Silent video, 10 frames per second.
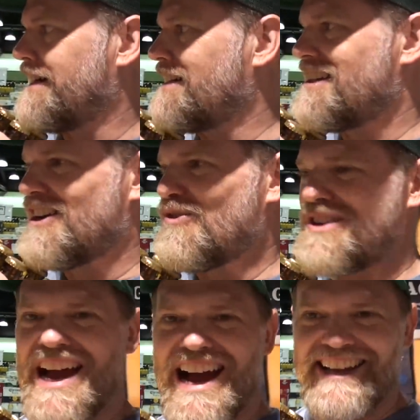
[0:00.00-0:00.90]
I need a whole
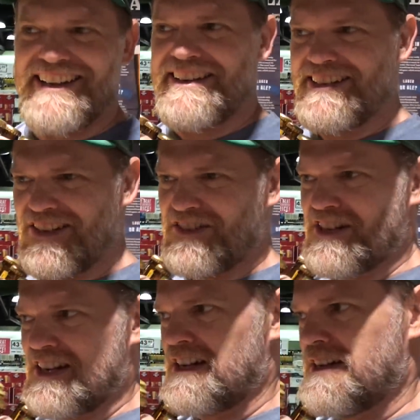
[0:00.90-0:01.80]
carton, don't
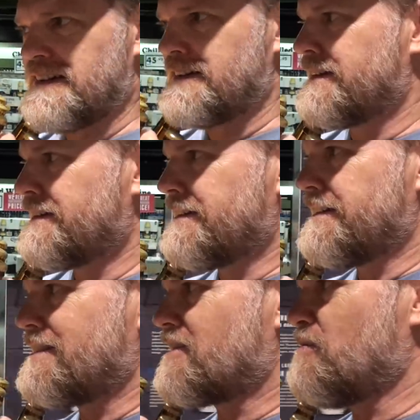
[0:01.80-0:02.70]
I?
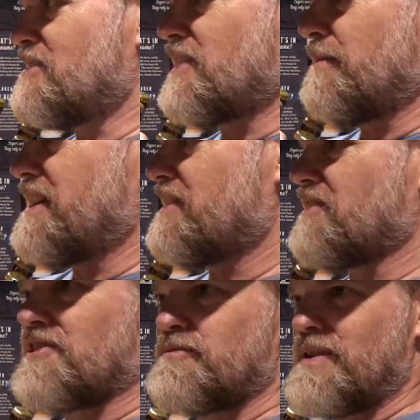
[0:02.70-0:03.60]
It's got to be something
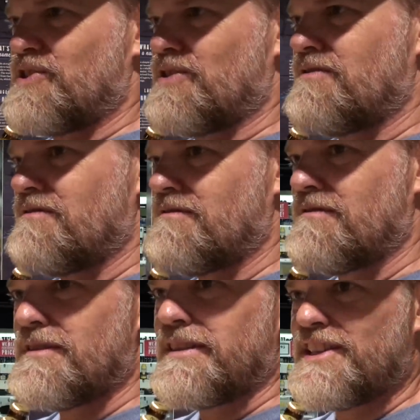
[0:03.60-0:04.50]
else on special.
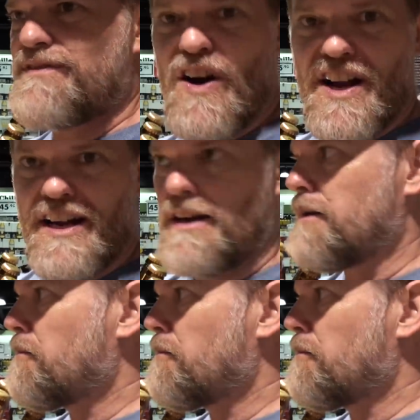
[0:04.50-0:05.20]
Let's find it.